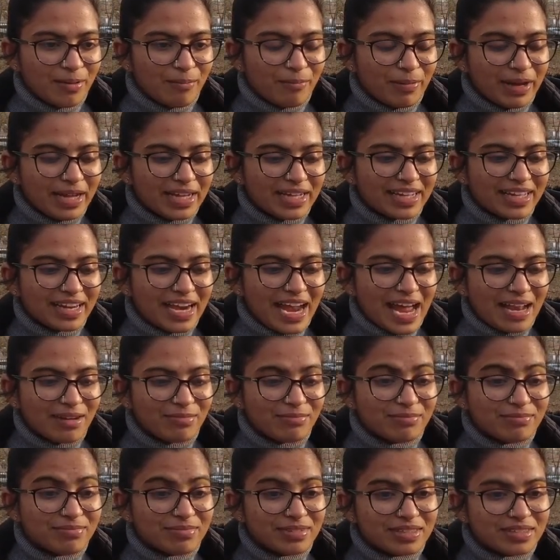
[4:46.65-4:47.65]
my
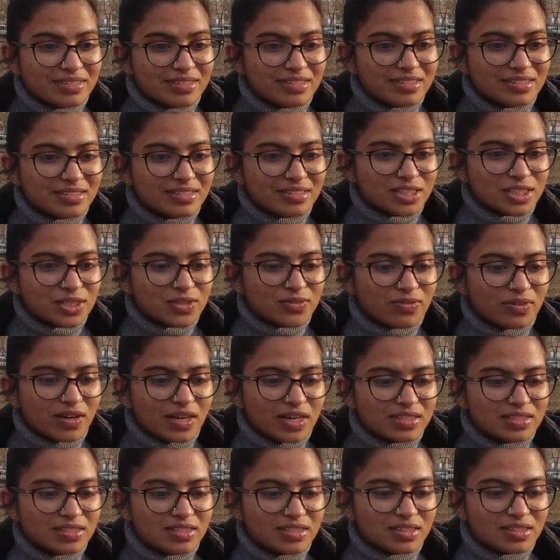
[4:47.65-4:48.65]
grandmother's
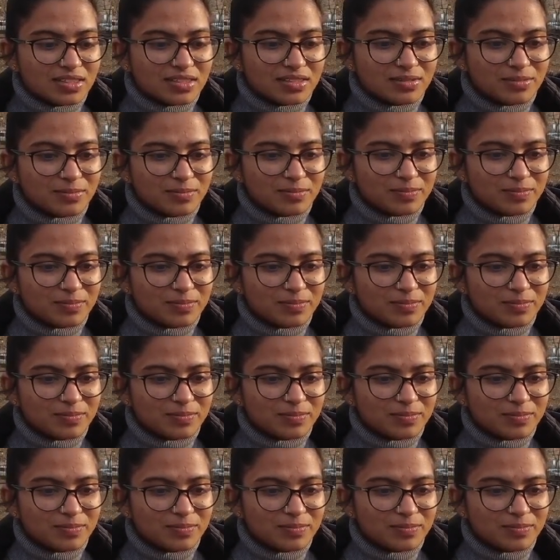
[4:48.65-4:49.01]
father,